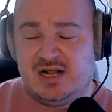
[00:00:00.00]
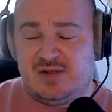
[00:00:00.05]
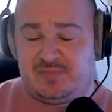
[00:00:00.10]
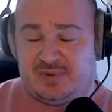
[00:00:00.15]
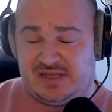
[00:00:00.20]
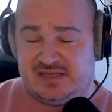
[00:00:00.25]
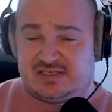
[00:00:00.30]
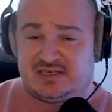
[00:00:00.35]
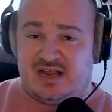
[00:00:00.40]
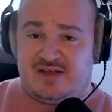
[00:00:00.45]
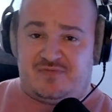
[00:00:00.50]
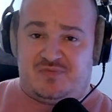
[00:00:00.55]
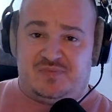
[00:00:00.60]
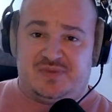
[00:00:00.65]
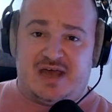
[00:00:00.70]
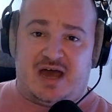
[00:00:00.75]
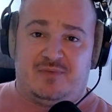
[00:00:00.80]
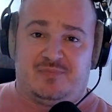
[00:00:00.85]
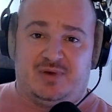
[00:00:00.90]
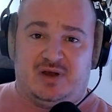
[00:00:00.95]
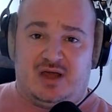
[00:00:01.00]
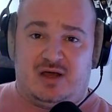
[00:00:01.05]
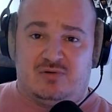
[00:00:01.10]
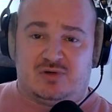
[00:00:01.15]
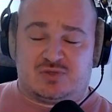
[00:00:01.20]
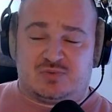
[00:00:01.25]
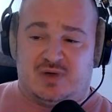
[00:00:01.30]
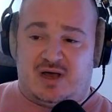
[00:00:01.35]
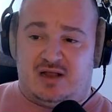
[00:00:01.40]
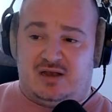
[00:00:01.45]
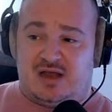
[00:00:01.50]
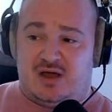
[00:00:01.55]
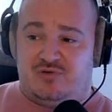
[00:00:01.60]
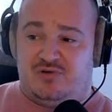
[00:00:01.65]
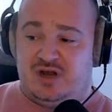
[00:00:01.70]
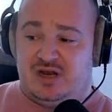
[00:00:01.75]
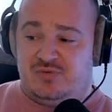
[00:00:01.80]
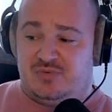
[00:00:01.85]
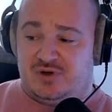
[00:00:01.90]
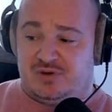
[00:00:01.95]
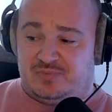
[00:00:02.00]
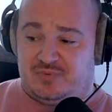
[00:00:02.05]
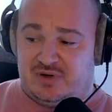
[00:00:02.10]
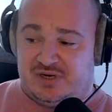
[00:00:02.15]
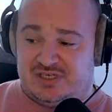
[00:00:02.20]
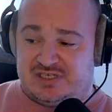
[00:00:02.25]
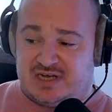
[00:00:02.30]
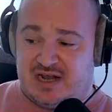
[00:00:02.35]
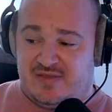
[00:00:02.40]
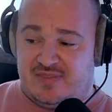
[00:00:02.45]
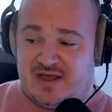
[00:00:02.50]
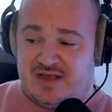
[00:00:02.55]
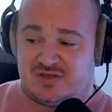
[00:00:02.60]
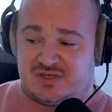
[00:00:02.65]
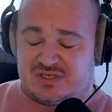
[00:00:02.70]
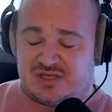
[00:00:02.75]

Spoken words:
please leave them down below as well. I really would appreciate that.